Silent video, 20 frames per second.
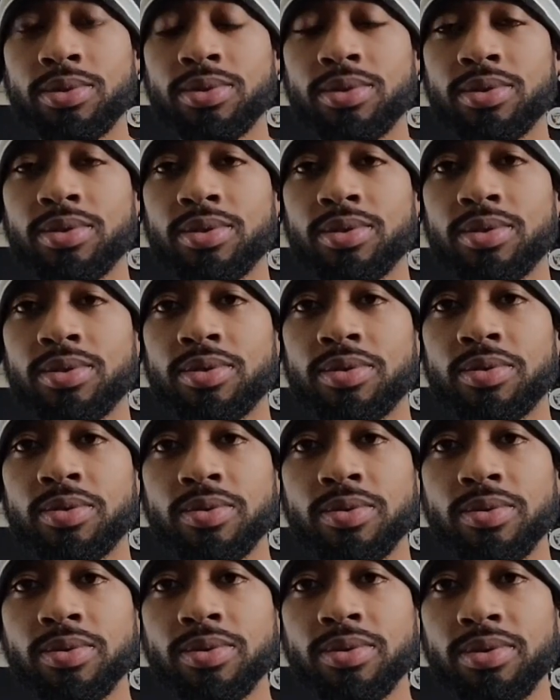
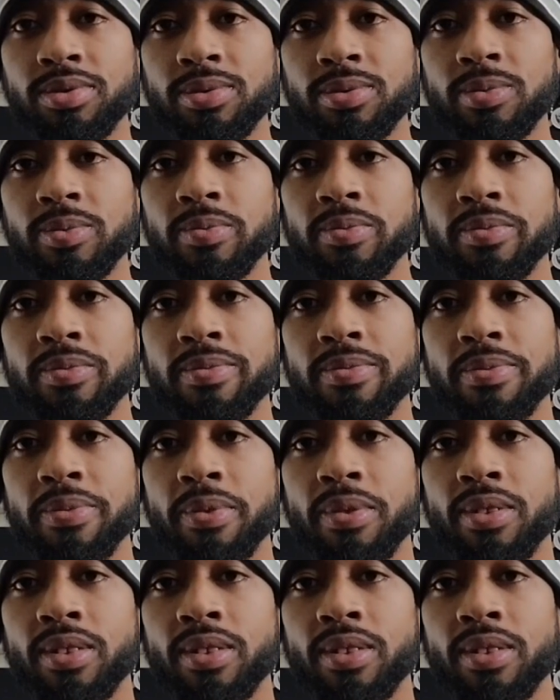Nothing is said.